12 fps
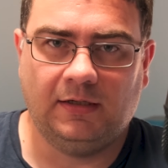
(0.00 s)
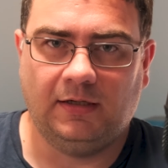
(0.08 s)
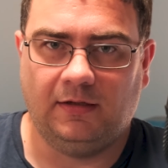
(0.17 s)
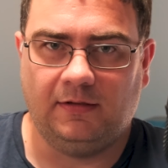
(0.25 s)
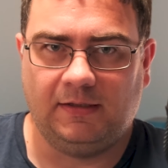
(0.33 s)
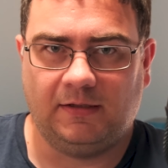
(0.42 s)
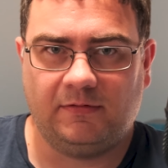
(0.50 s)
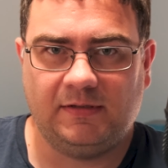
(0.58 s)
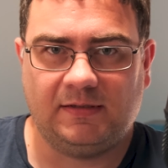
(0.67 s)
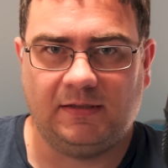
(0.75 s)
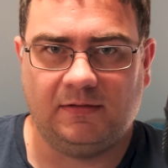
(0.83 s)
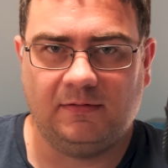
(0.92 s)
uh,
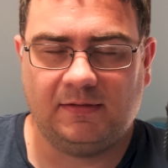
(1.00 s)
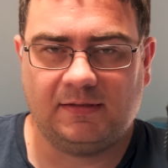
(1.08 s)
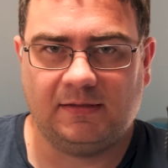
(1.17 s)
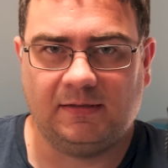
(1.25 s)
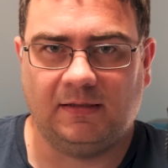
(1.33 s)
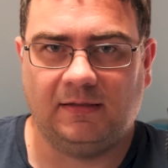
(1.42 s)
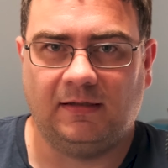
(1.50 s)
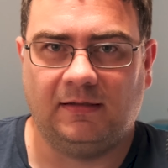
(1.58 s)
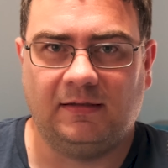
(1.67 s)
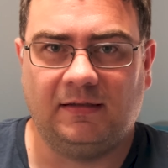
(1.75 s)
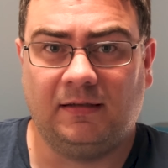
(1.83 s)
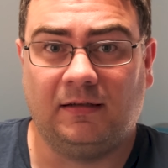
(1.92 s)
increase the unison
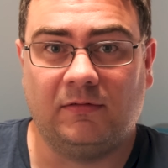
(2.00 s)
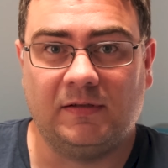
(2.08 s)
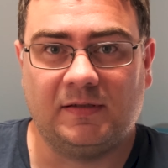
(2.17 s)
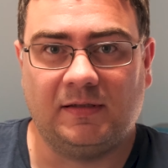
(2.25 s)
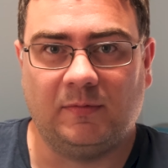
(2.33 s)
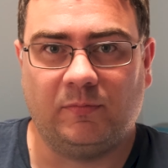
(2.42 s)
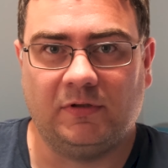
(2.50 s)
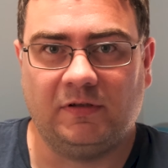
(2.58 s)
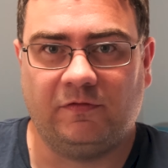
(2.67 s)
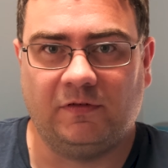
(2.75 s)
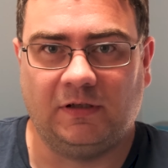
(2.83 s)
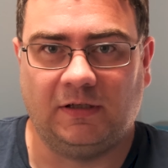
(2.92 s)
and increase the
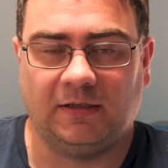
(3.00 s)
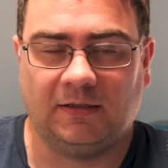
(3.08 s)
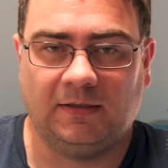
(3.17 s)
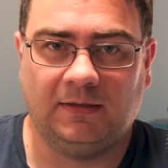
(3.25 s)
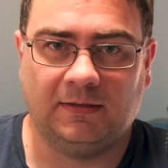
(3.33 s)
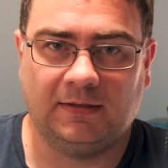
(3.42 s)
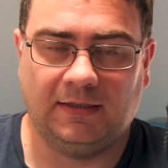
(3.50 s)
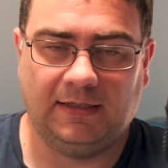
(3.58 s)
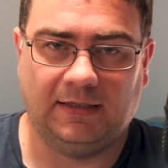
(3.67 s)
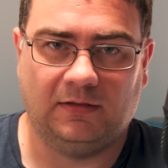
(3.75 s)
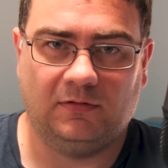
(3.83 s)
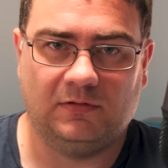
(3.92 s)
polyphony
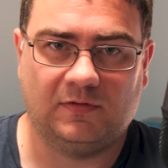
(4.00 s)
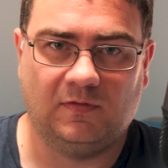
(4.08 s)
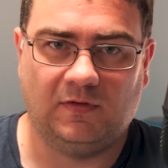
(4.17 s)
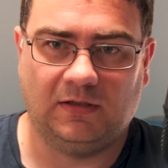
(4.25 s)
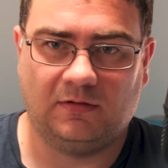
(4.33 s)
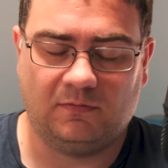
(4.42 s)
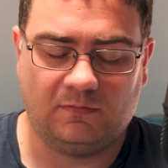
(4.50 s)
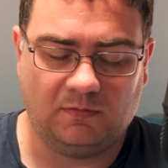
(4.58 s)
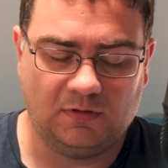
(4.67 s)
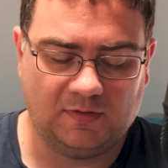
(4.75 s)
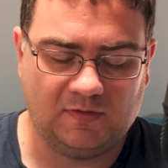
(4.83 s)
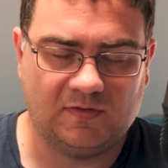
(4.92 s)
and also the
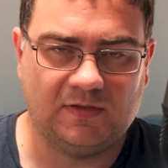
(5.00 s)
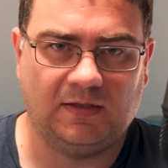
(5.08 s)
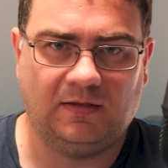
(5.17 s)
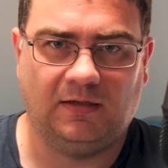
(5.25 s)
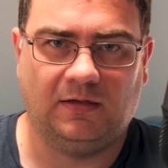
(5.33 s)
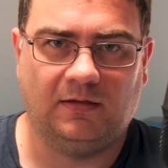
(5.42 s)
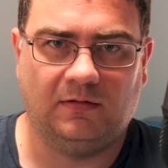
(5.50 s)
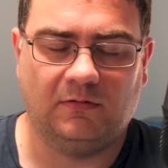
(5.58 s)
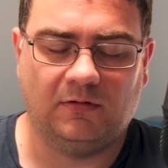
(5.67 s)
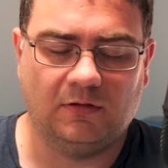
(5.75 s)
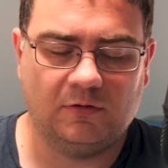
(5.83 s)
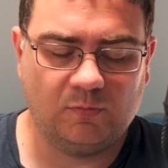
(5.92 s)
quality setting under
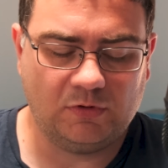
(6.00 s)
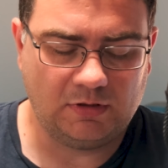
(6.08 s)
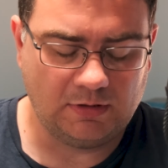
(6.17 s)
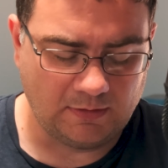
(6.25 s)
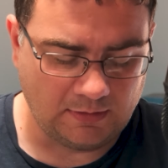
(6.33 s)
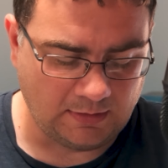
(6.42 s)
global.